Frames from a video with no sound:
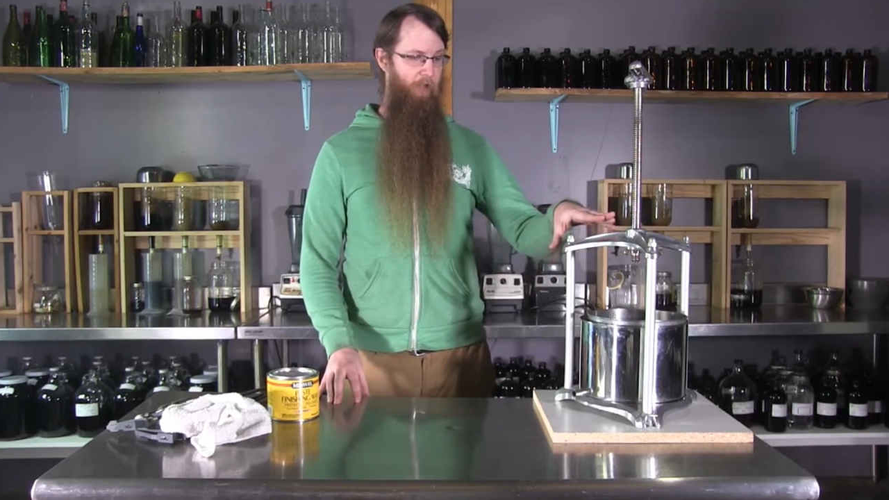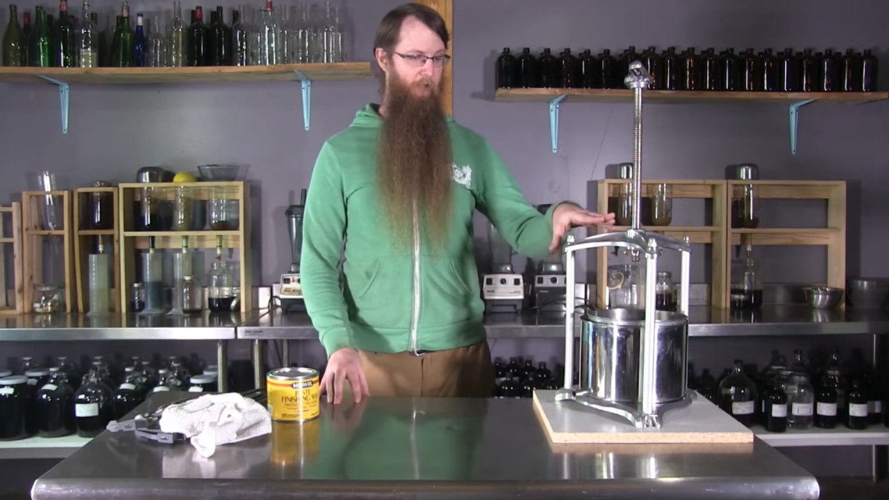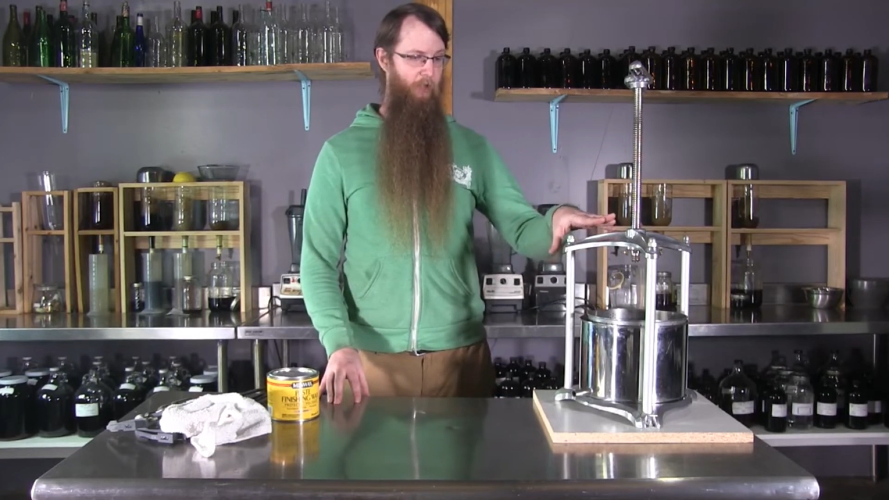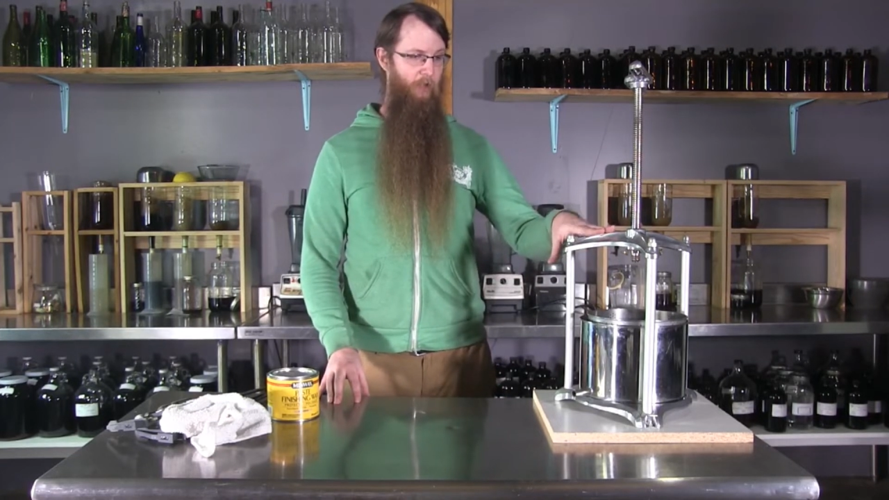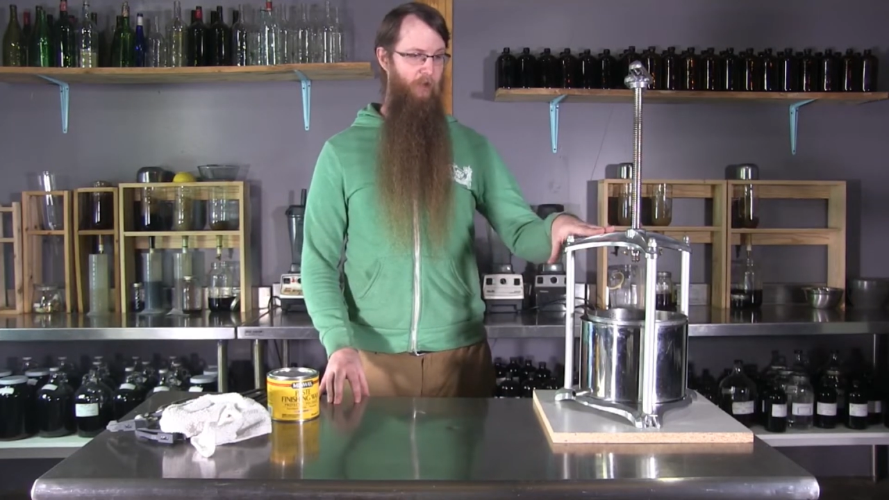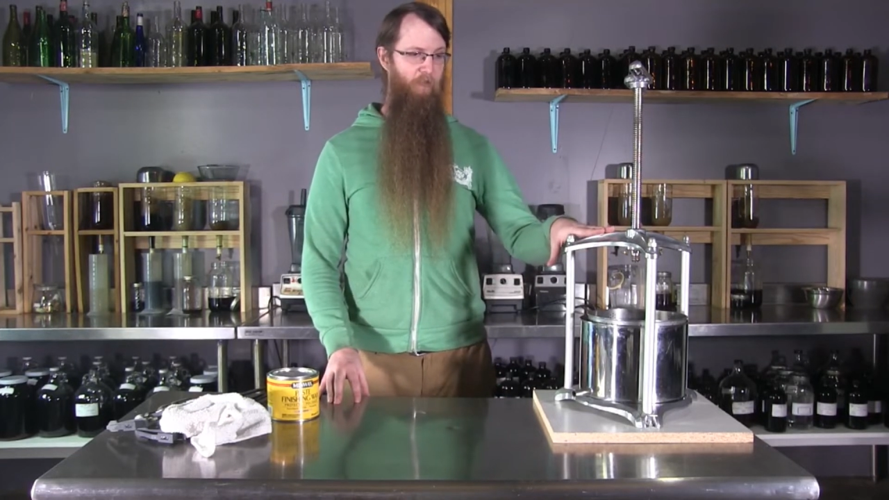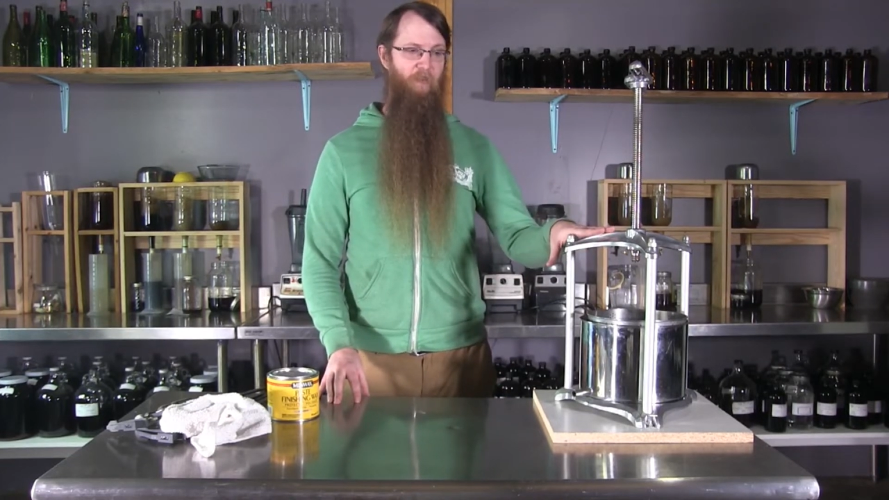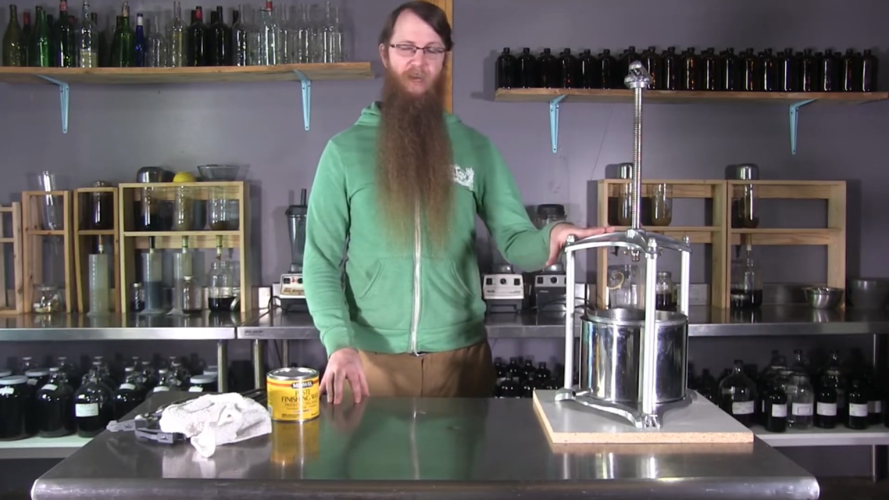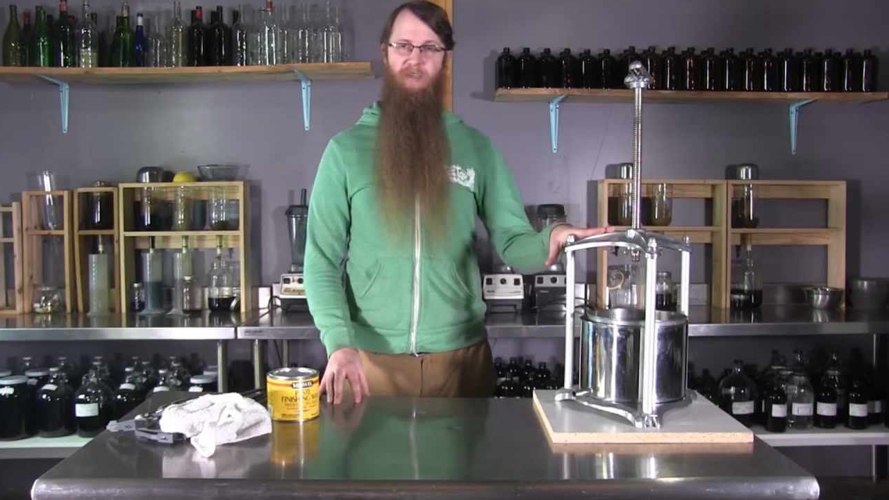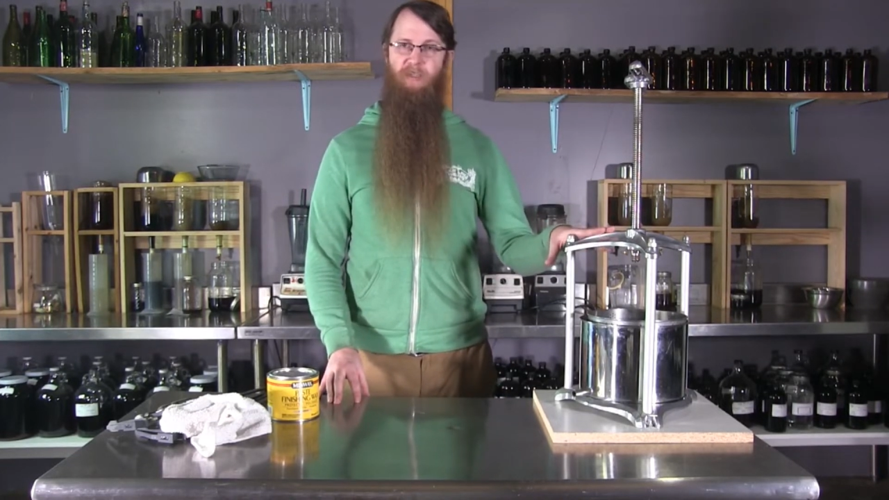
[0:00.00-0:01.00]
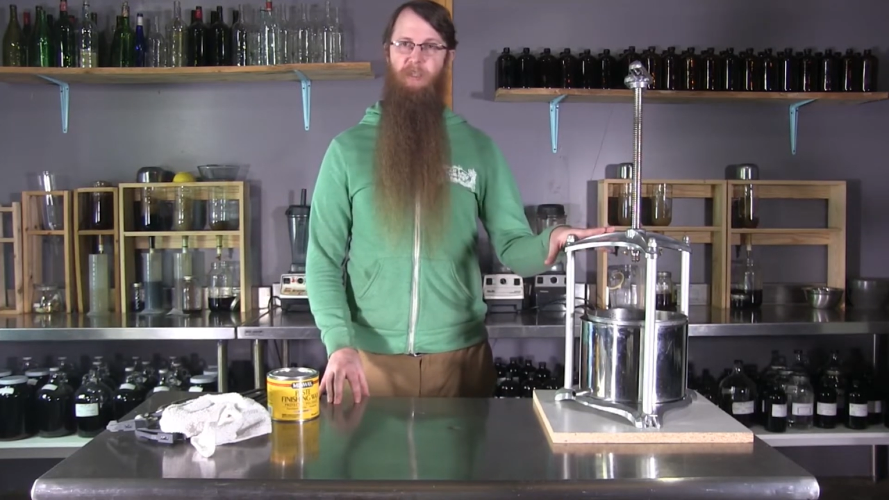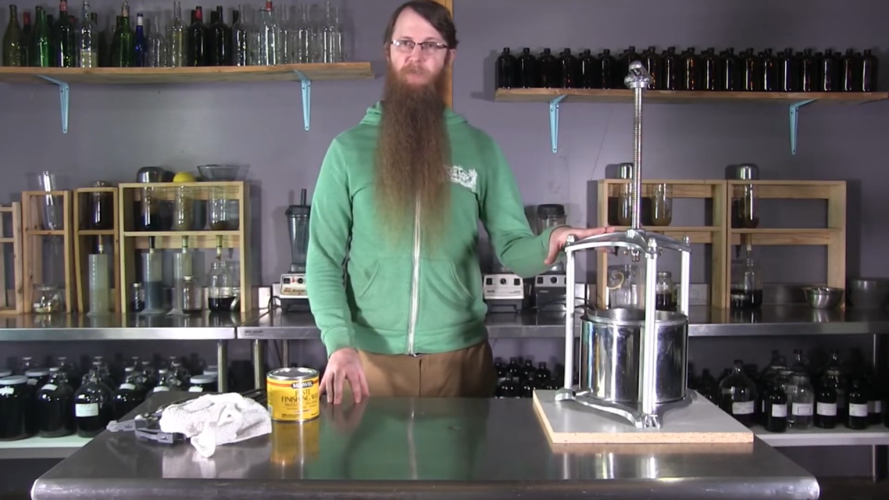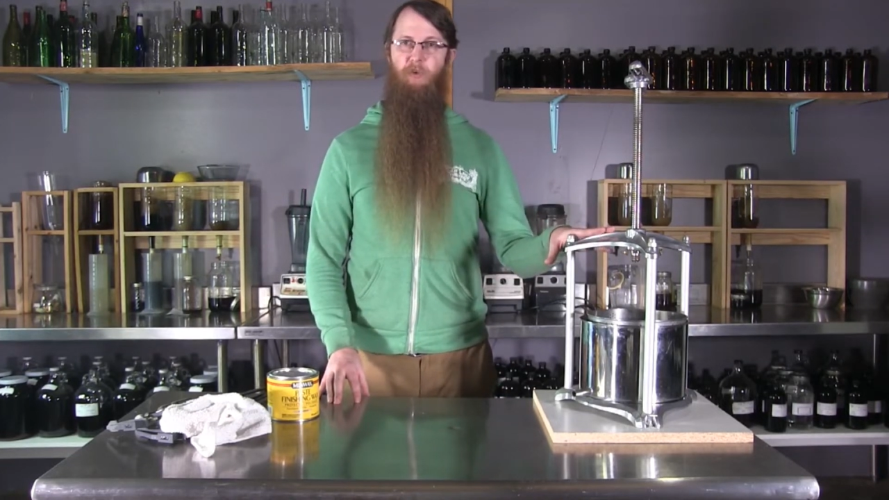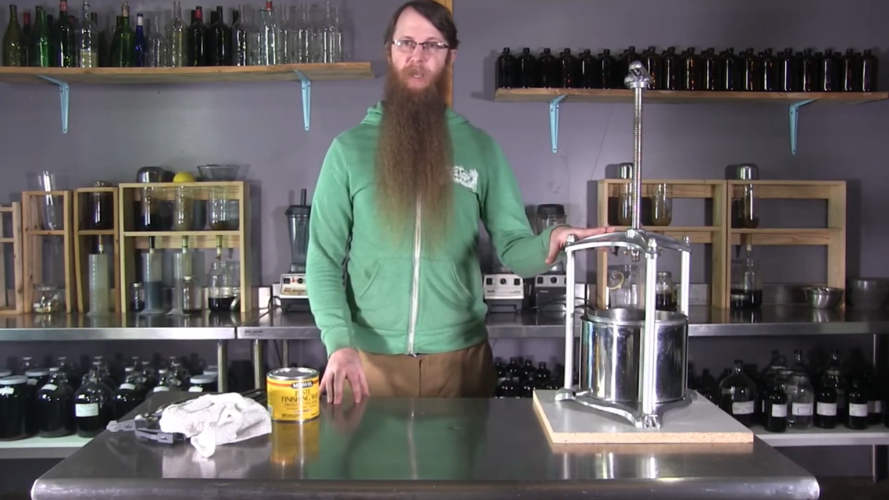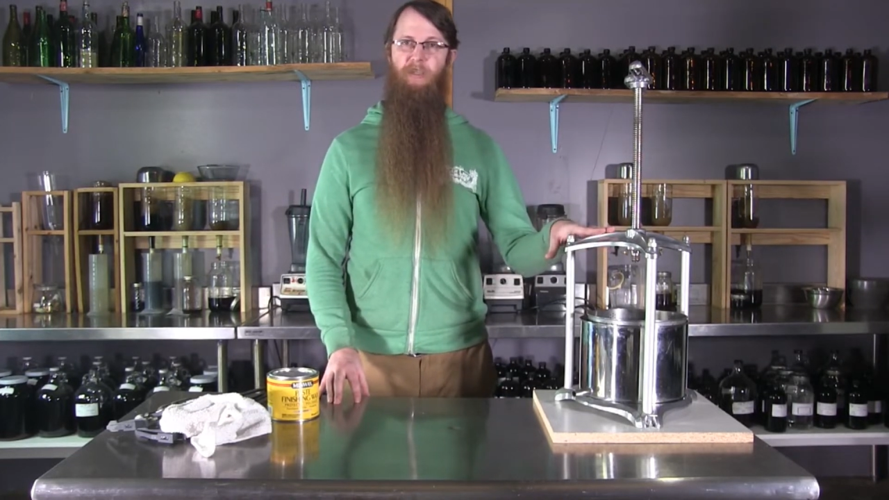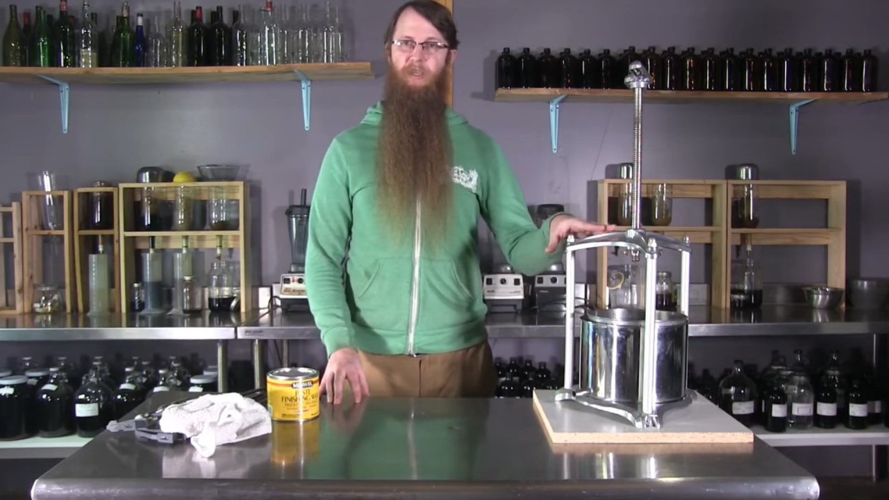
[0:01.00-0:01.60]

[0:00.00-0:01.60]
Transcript: you can find these for less